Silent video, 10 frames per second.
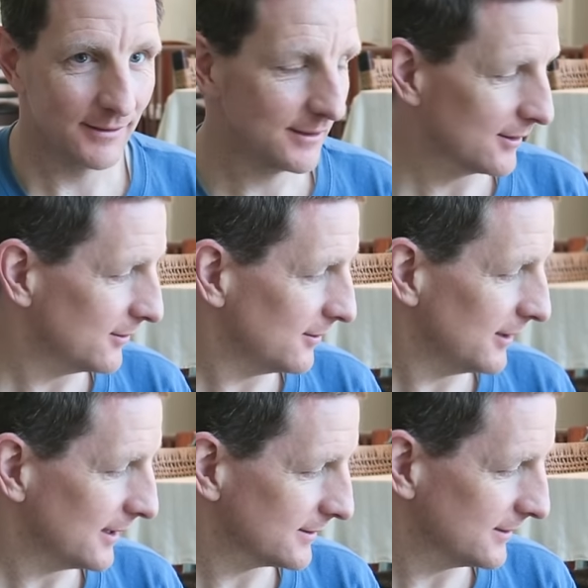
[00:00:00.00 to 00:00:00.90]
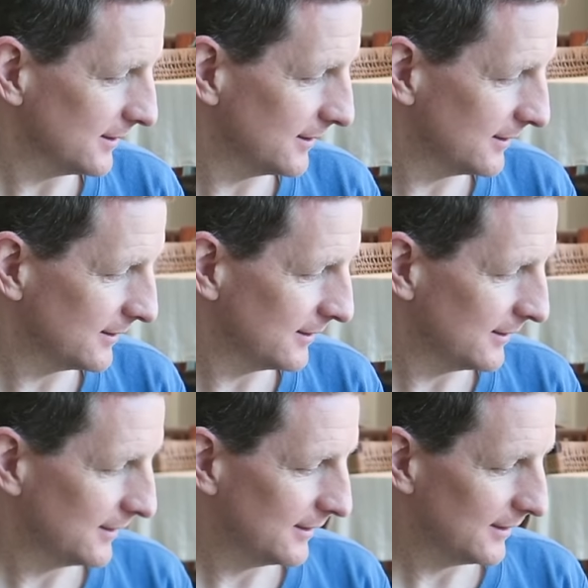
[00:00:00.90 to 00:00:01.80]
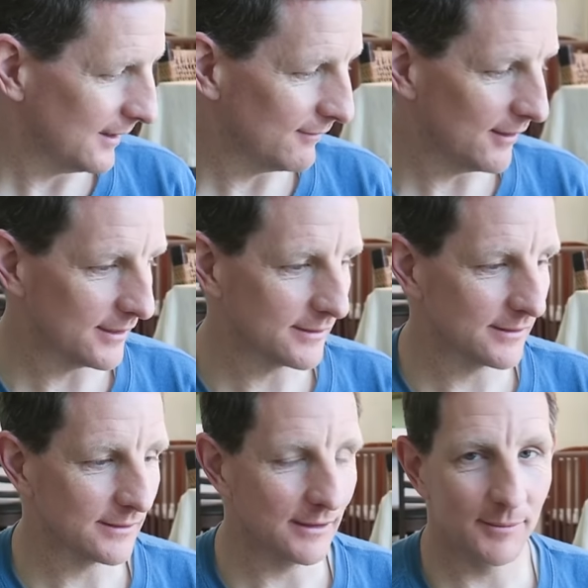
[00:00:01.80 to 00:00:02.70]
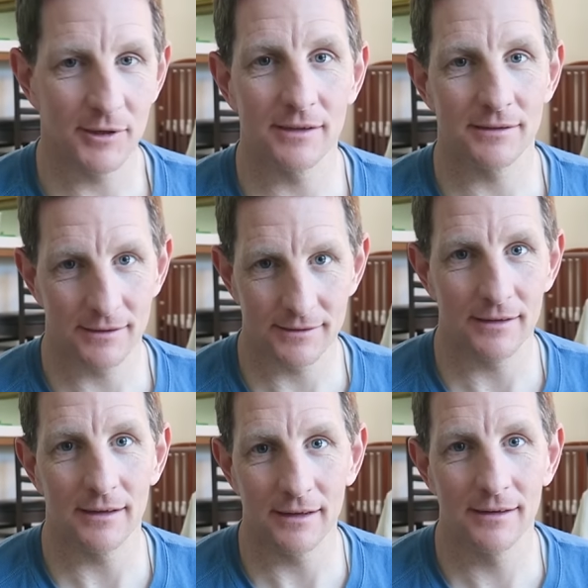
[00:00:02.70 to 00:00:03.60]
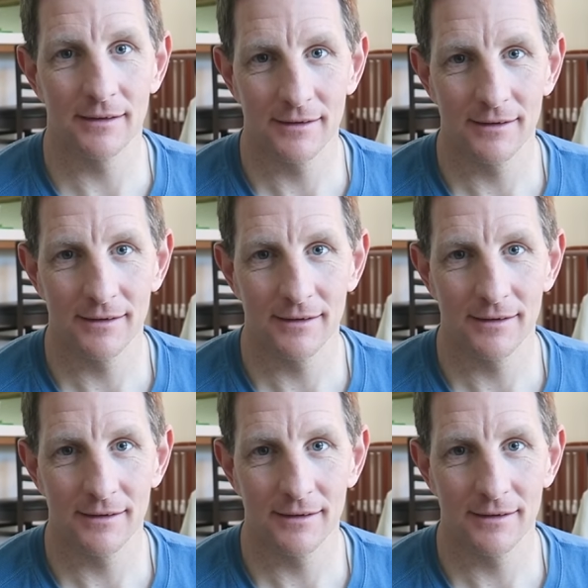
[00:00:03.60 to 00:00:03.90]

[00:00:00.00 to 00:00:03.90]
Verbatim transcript: Nicole has to have lots of sleep consistently.